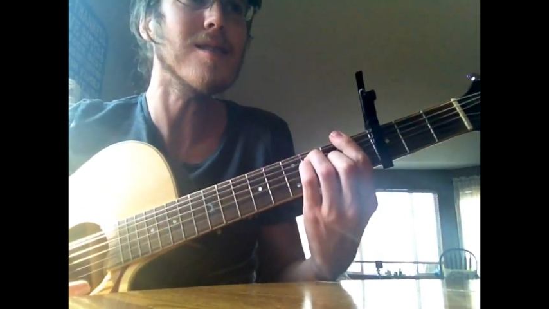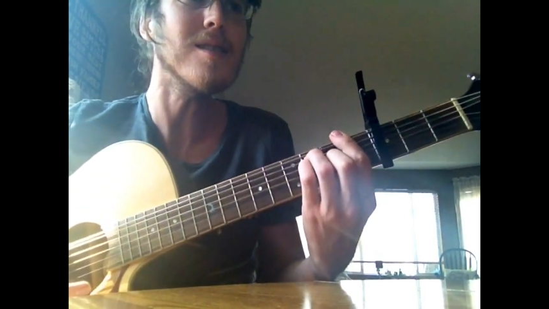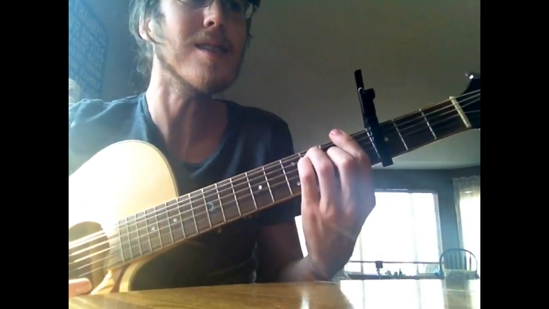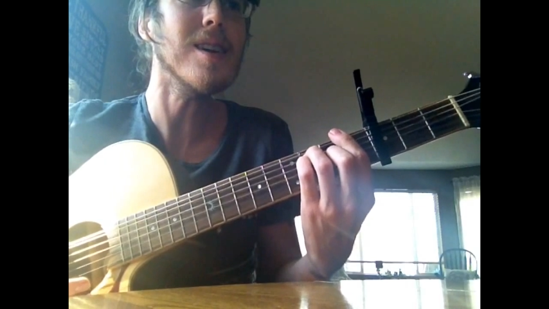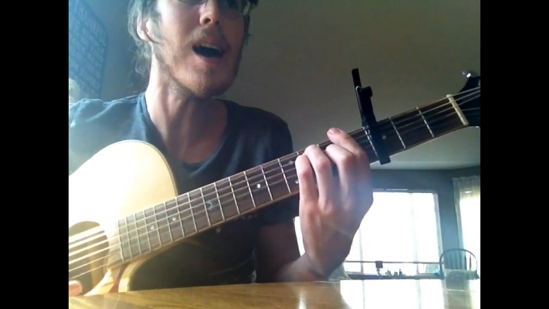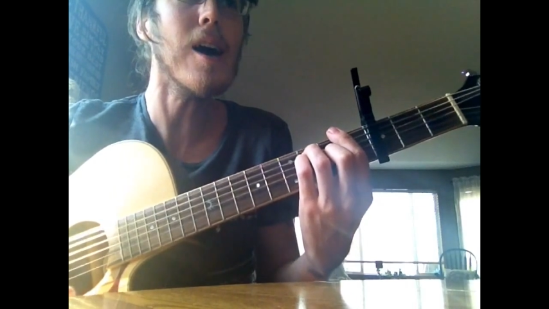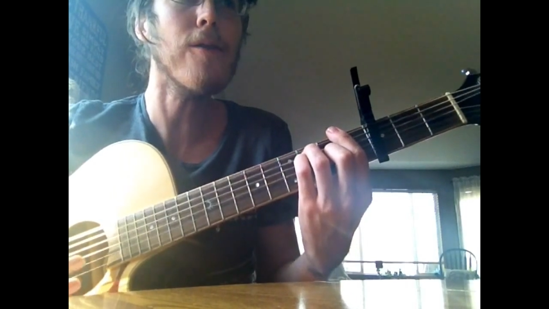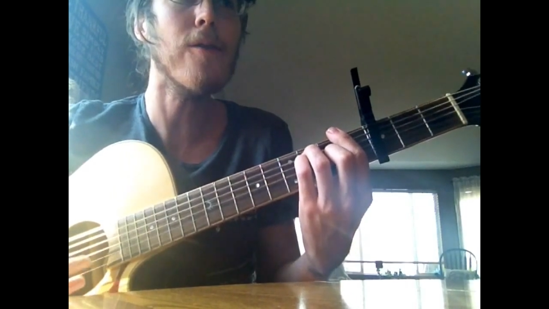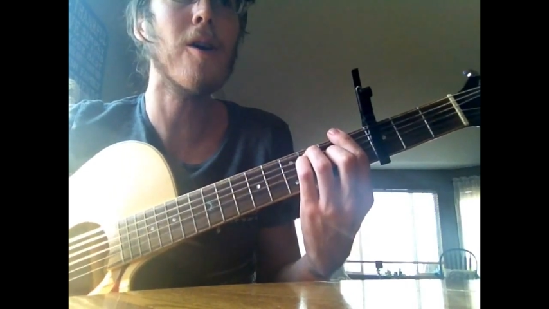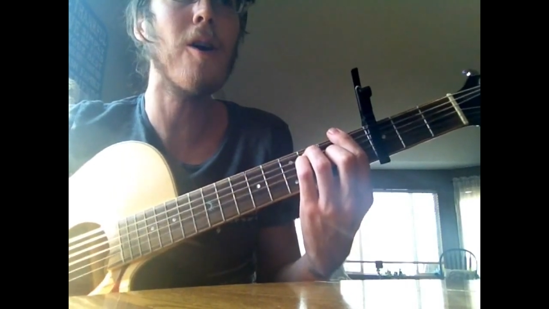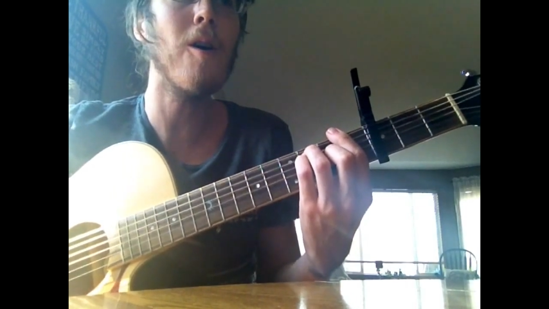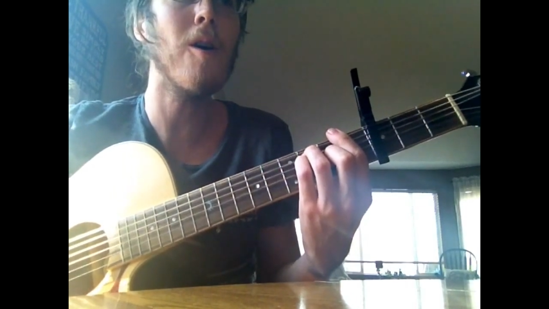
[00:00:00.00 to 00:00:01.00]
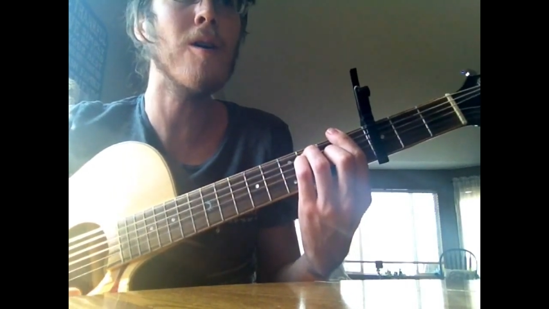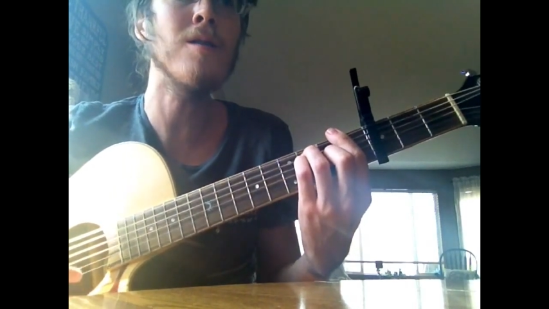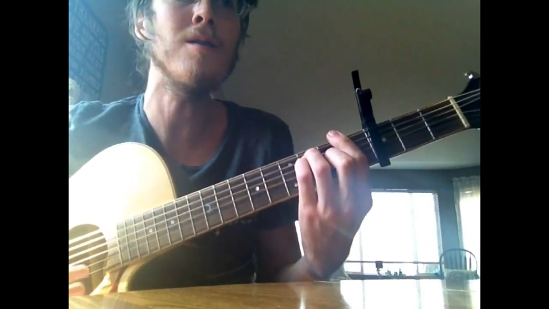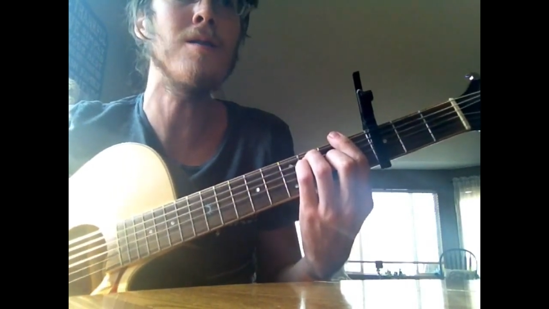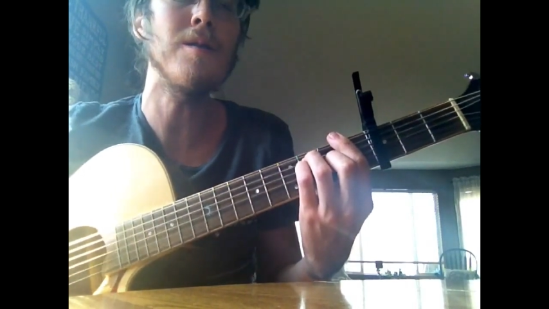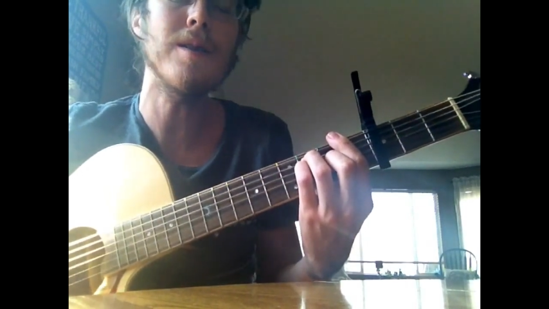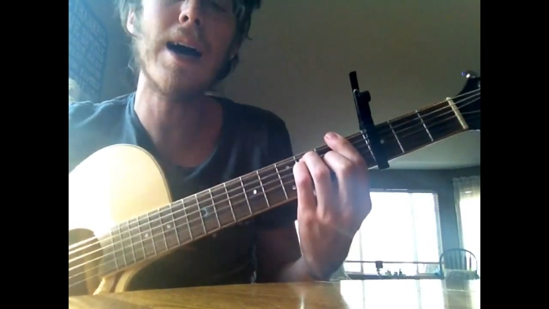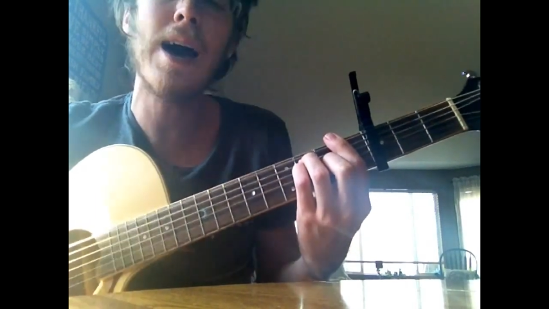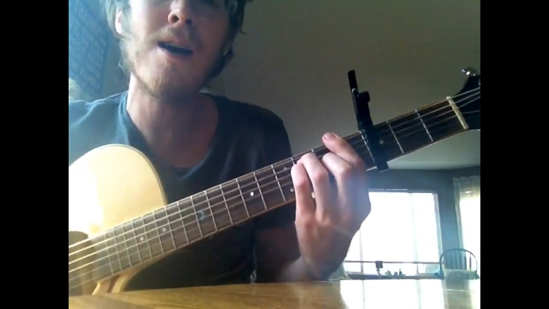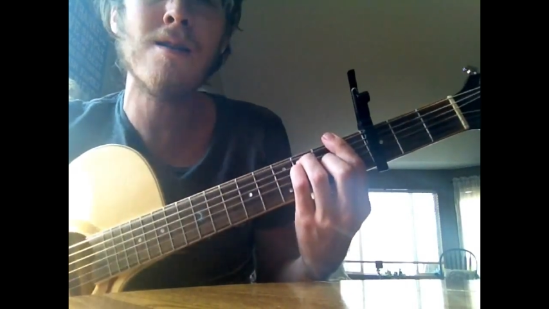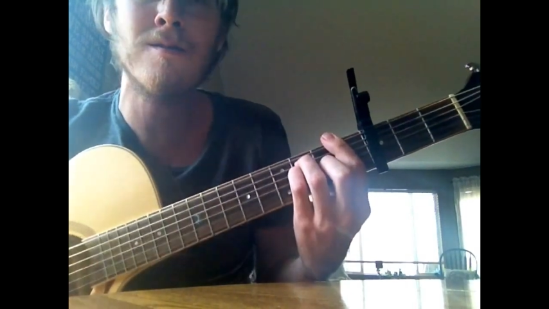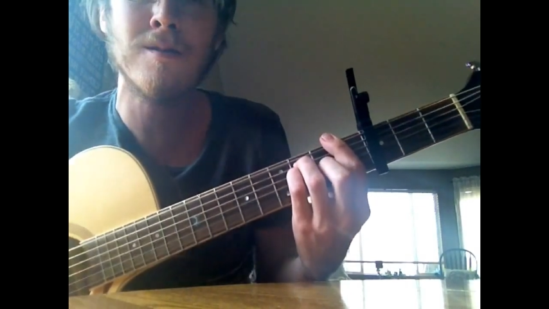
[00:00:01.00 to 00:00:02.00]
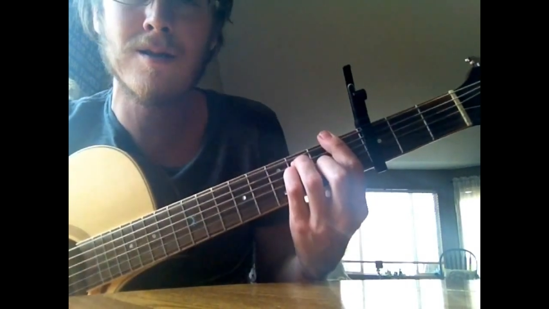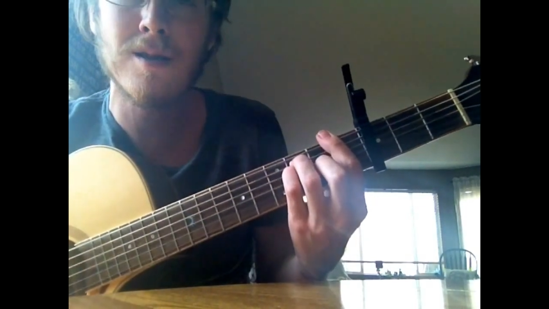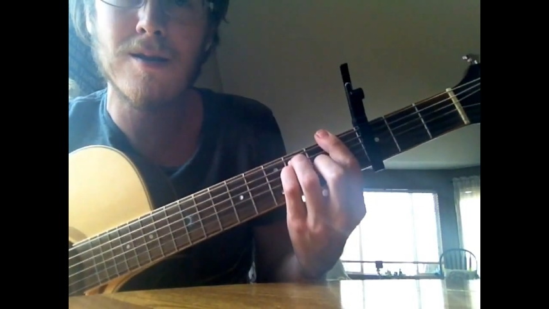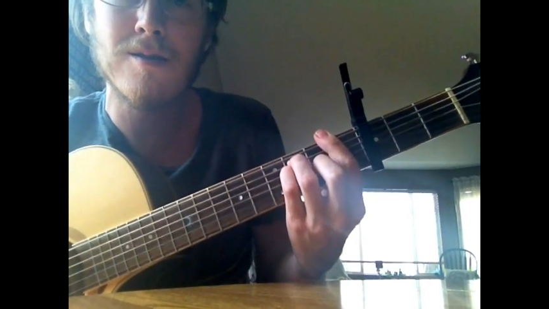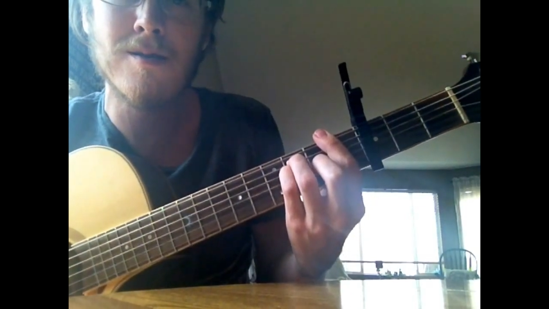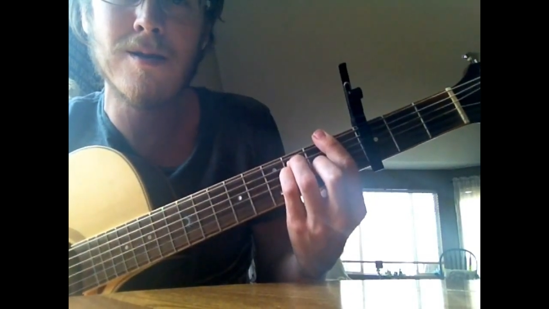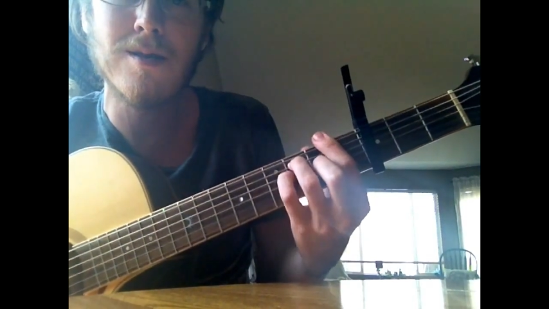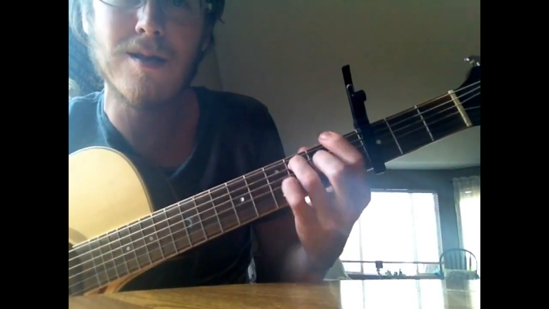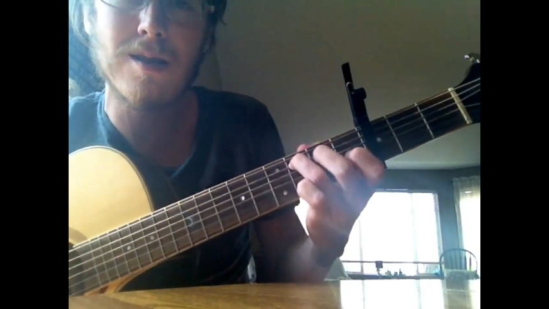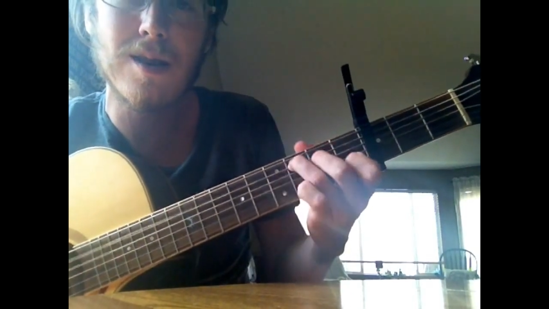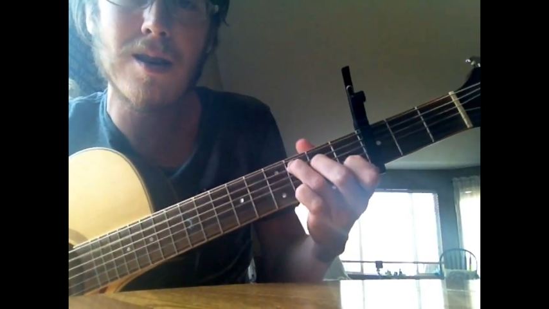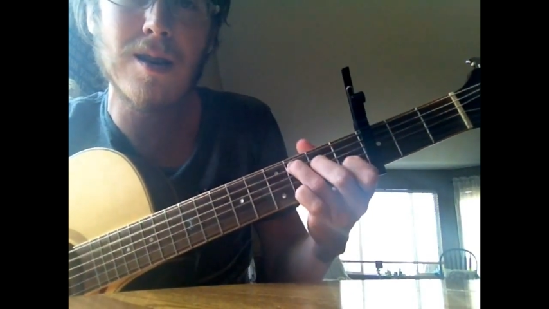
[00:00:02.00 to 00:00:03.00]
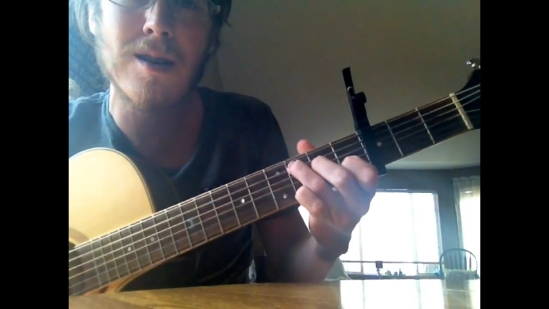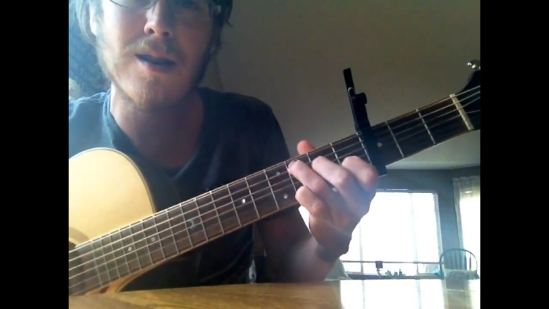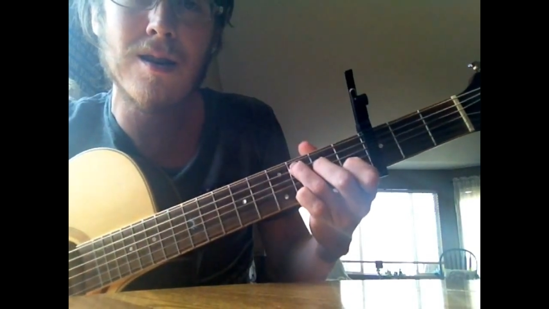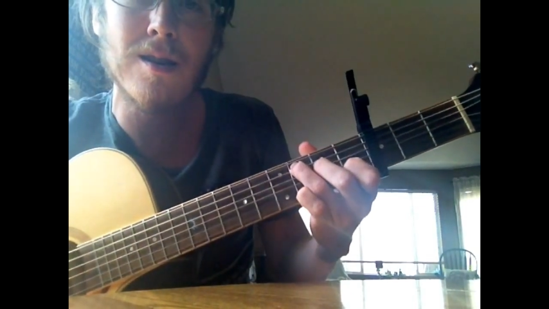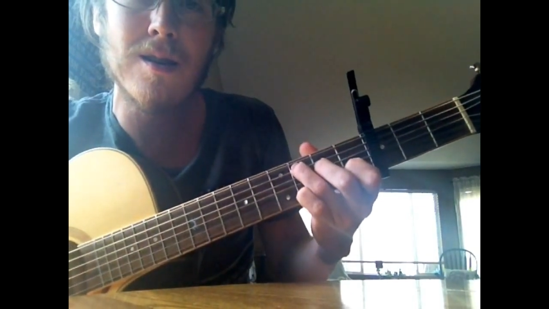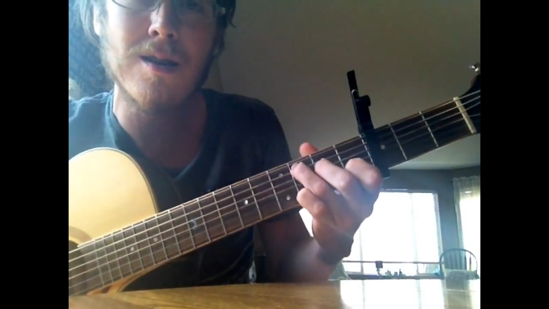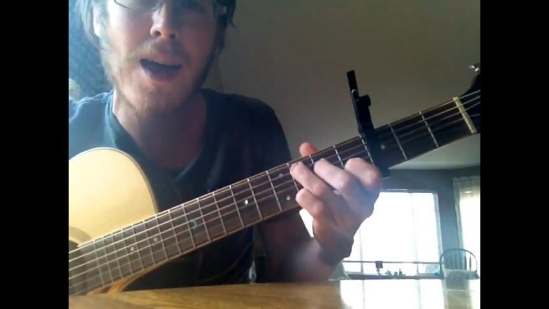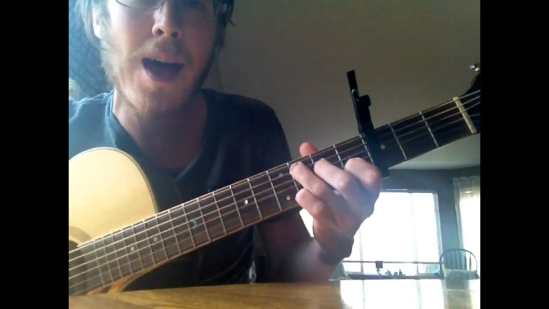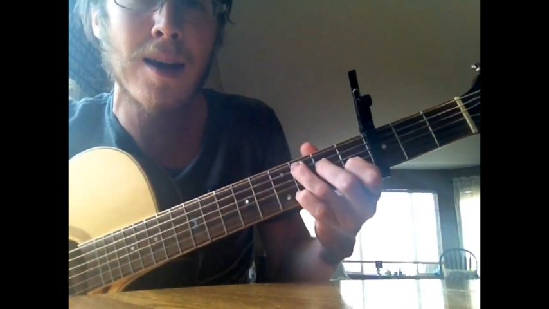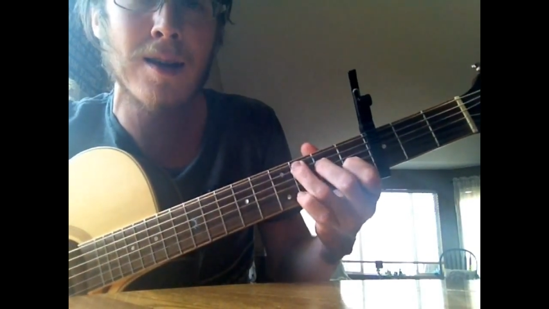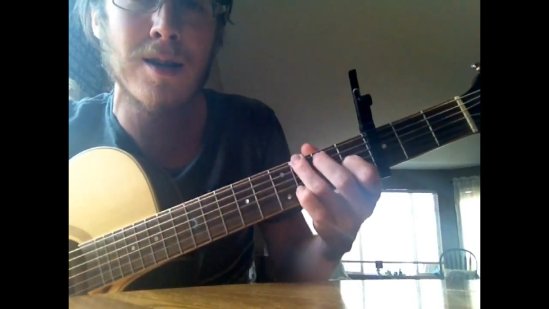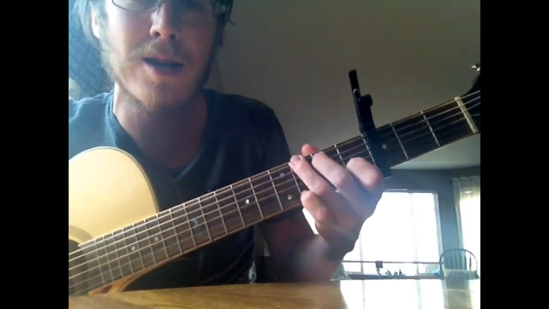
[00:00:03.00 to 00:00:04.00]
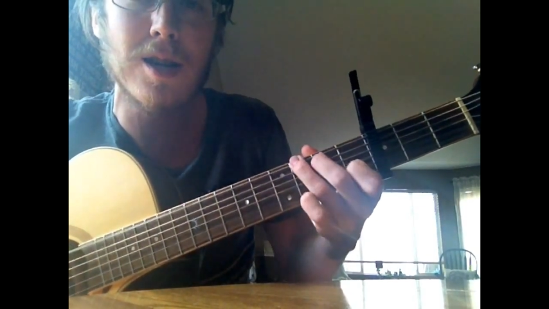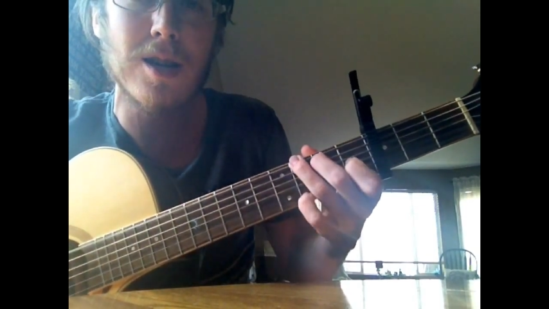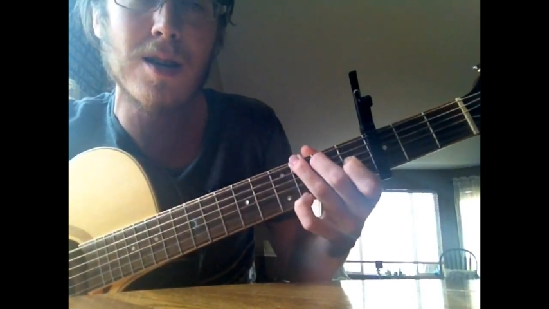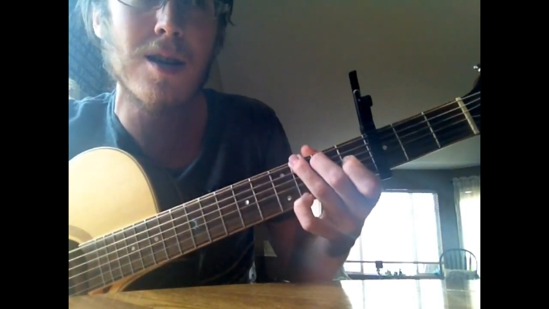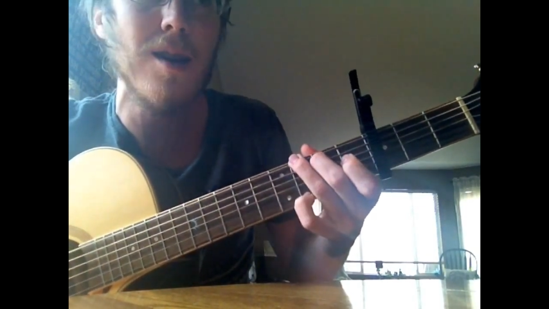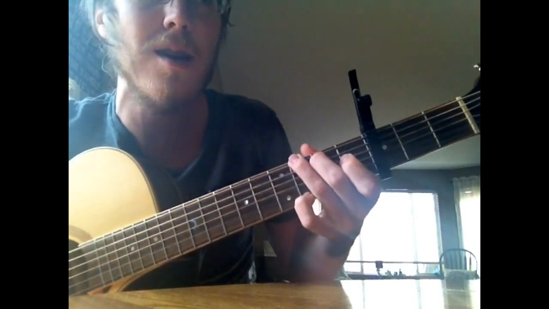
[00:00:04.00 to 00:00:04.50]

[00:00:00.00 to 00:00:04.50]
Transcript: (no speaker visible)